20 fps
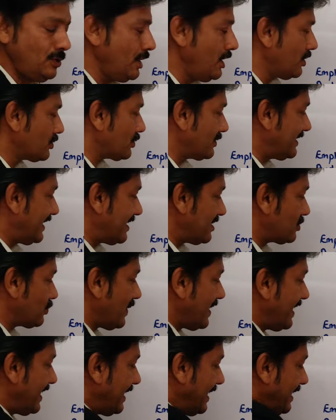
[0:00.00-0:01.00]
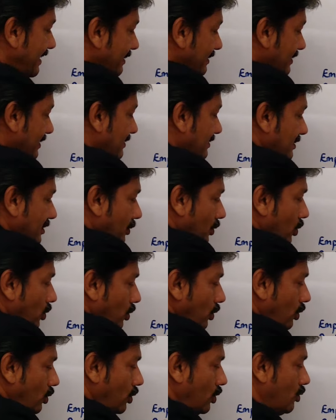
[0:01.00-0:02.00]
So that is why the
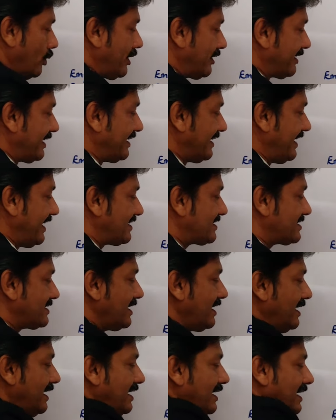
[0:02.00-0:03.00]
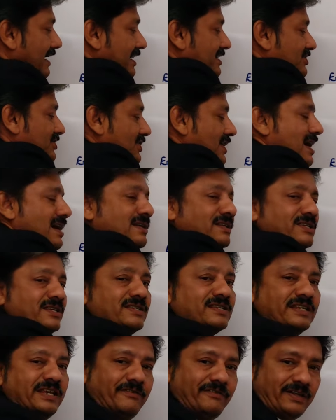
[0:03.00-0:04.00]
low quadrant gets a chance
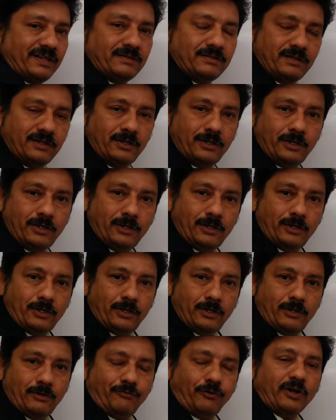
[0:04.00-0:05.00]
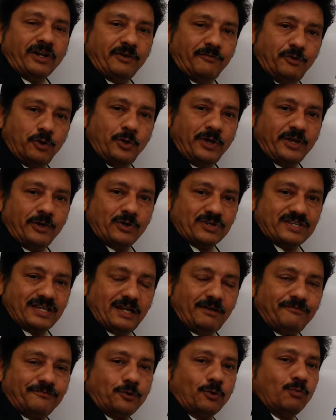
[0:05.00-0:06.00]
is given for reviewing
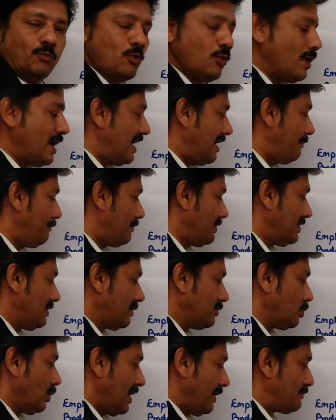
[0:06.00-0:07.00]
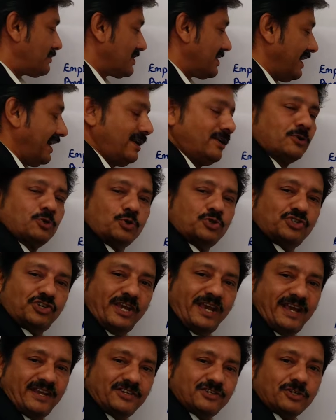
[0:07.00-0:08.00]
yourself to move up, to upscale, to
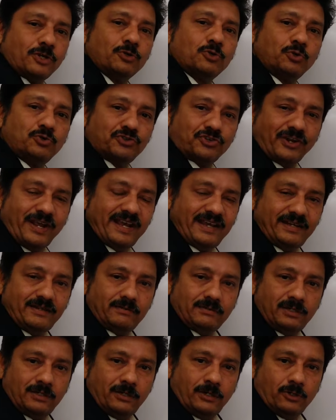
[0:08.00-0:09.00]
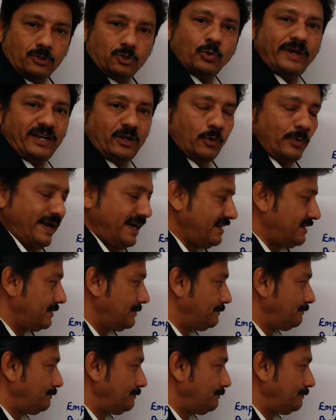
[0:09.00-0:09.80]
change, to train, to innovate.